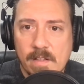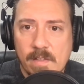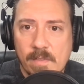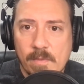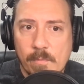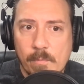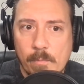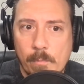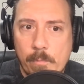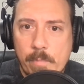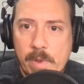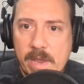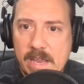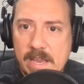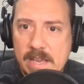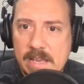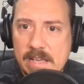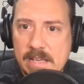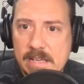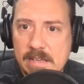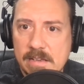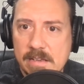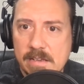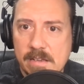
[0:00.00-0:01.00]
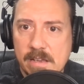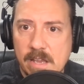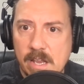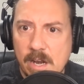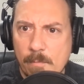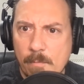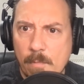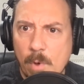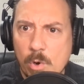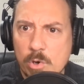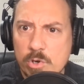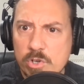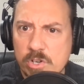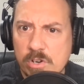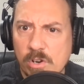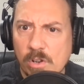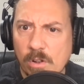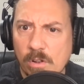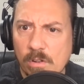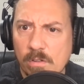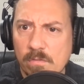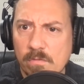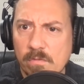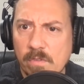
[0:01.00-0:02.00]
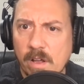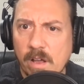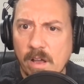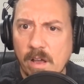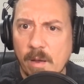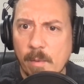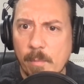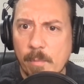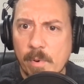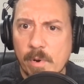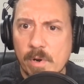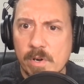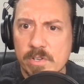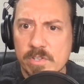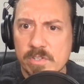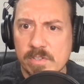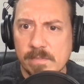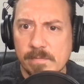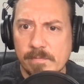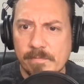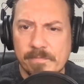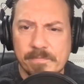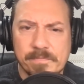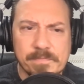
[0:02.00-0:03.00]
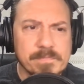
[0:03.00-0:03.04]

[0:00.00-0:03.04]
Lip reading: being an emotional person.